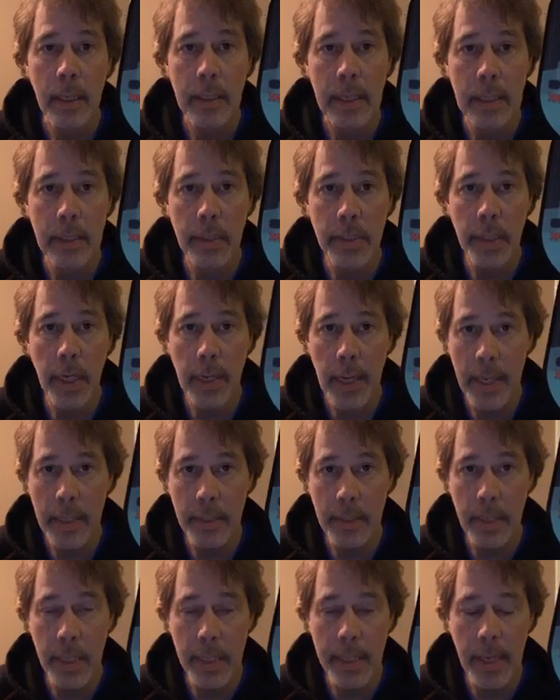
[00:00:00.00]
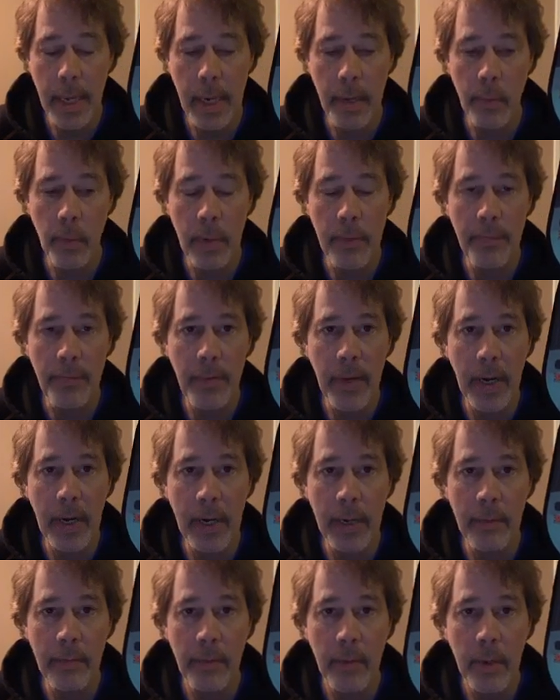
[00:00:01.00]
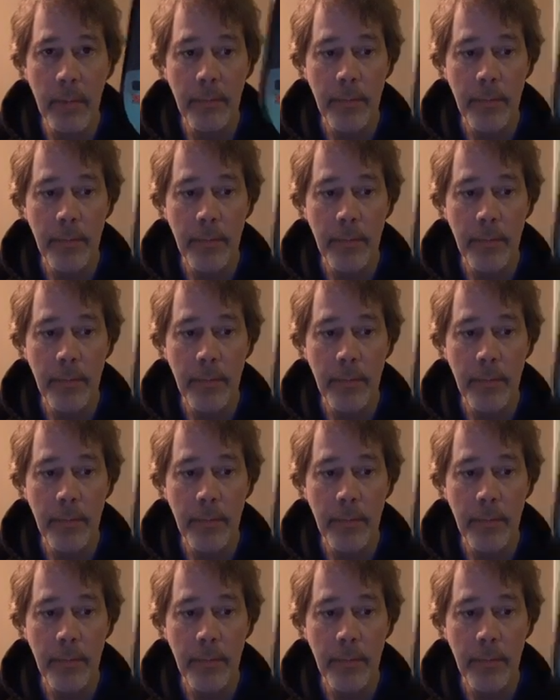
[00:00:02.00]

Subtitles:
That's JACK15.